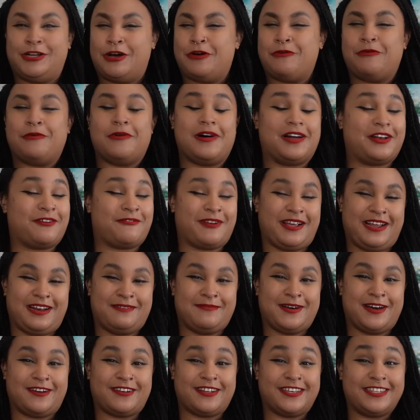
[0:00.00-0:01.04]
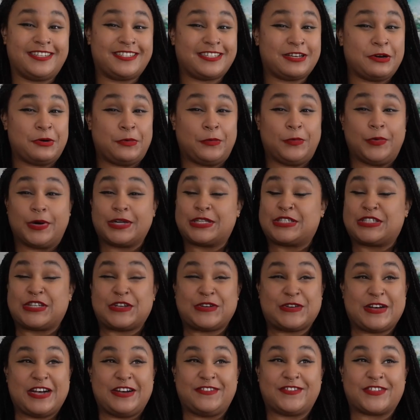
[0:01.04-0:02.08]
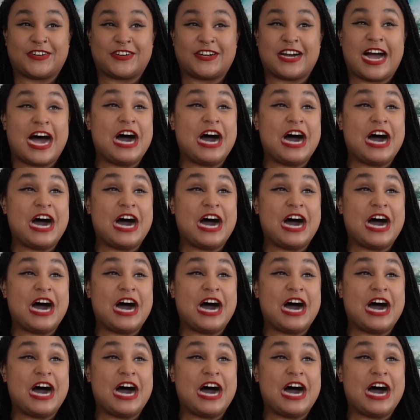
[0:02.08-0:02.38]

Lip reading: don't want to read about it whatsoever.